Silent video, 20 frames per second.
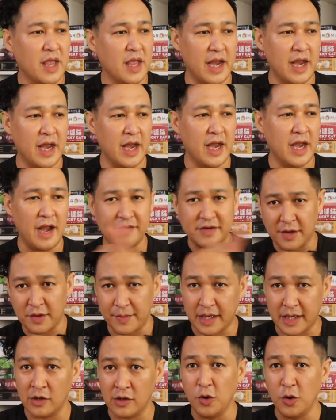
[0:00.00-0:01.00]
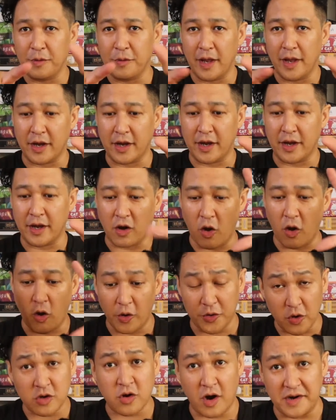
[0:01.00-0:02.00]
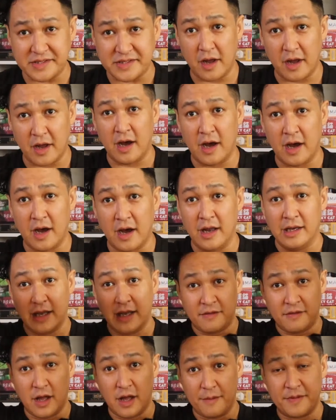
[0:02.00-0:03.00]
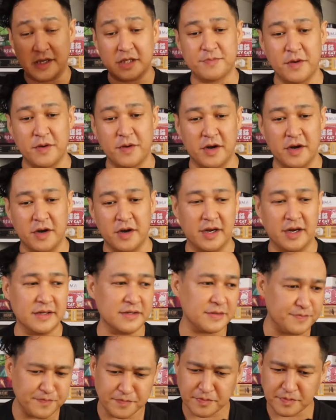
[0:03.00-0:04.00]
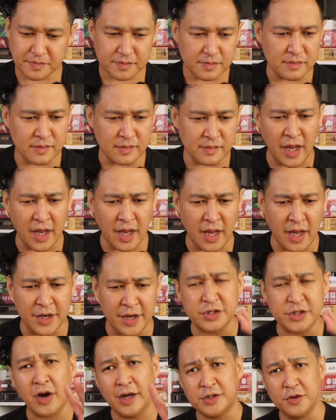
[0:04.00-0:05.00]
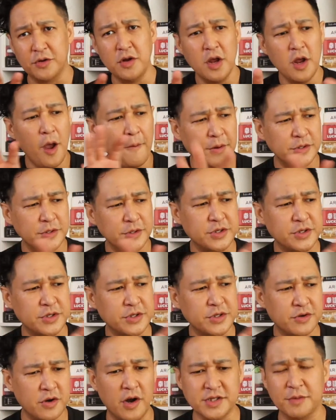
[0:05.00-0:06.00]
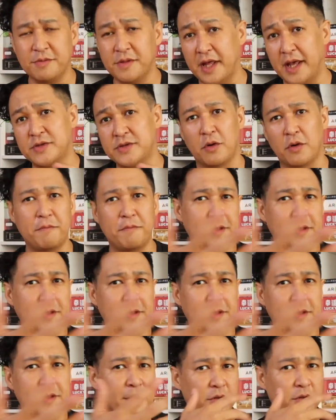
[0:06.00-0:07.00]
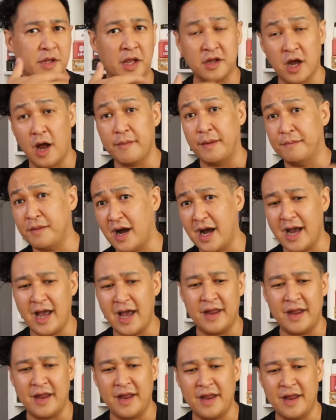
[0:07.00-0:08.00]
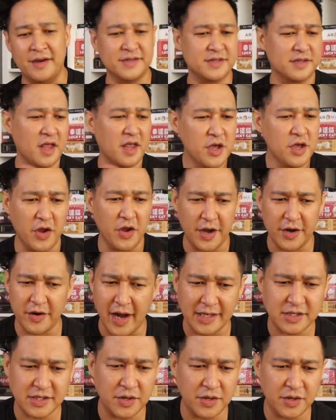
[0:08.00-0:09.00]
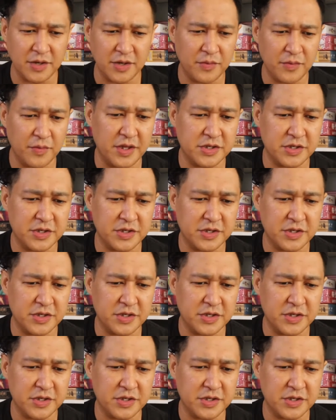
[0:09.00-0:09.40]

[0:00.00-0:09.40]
And every time you make a loop, like all your cards level up in experience. And you're trying to put your cards in a place where people can come and buy, and you're interacting with each